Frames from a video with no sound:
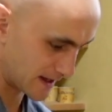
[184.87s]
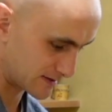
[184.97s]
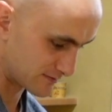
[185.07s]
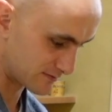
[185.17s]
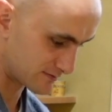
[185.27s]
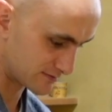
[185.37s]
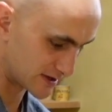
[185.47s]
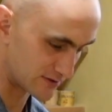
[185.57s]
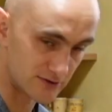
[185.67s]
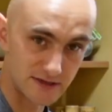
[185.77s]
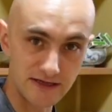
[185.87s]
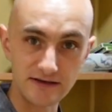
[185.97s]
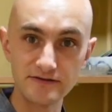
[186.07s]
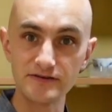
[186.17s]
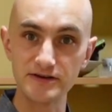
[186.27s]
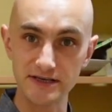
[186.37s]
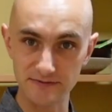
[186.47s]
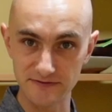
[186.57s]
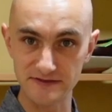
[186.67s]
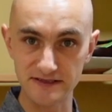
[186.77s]
I'm now using a different
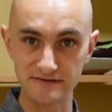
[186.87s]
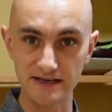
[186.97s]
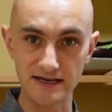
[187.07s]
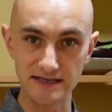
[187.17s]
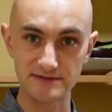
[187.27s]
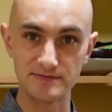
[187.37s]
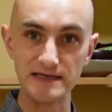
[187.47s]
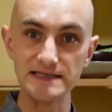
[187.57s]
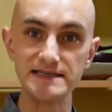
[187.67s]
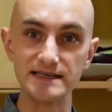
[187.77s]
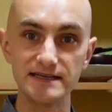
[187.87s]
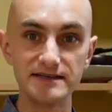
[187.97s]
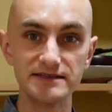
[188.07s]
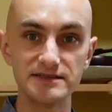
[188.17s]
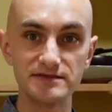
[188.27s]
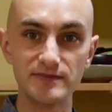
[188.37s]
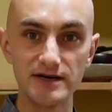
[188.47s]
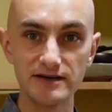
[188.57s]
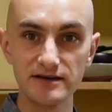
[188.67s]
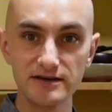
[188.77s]
type of sieve that has beads in it, and just by